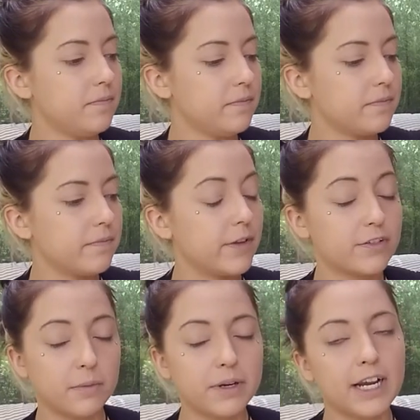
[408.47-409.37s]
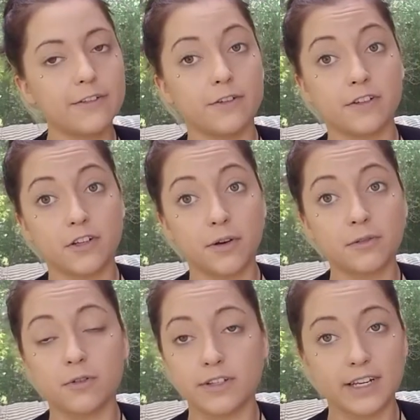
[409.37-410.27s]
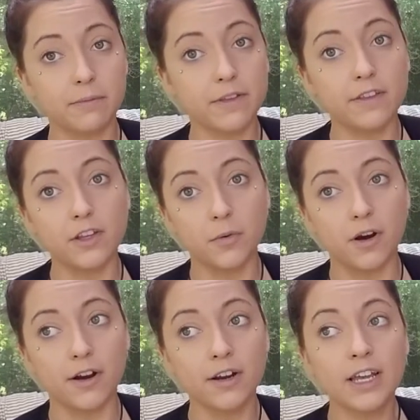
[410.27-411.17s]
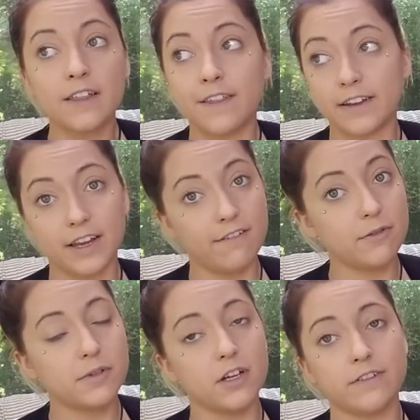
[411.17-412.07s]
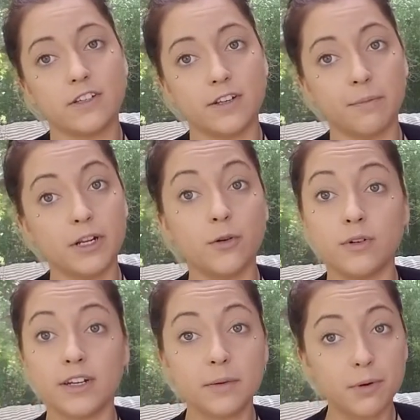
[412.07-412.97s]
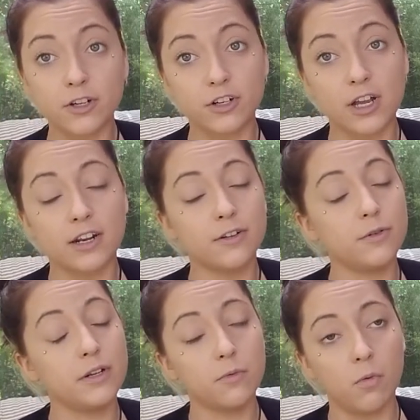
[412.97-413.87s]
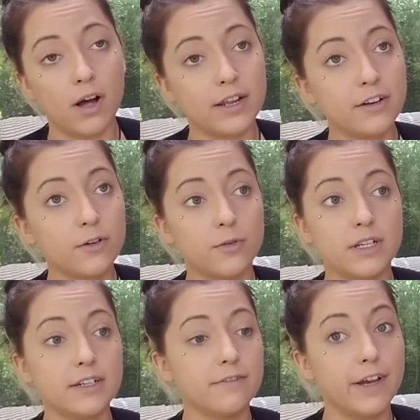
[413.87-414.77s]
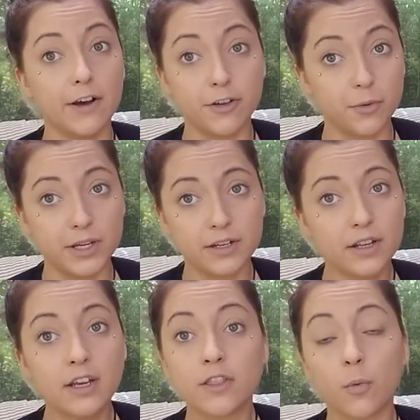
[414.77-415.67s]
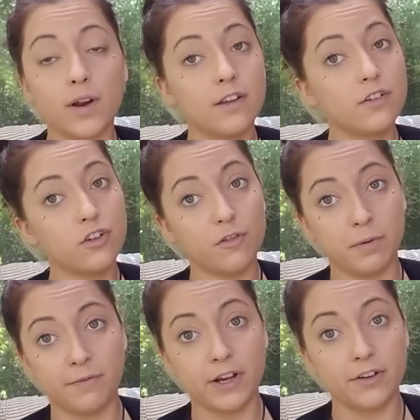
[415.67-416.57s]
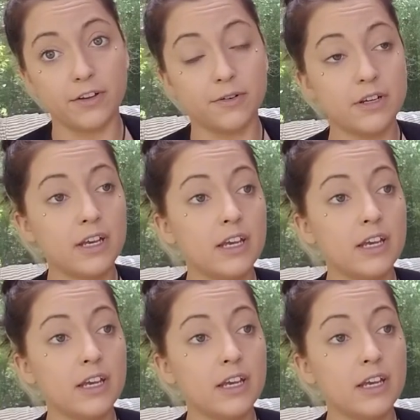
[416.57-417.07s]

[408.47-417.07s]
There's somebody out there that's going through the same thing that you are, that gave themselves to somebody who didn't appreciate it, who didn't want it, who didn't value it the way that it should have been valued.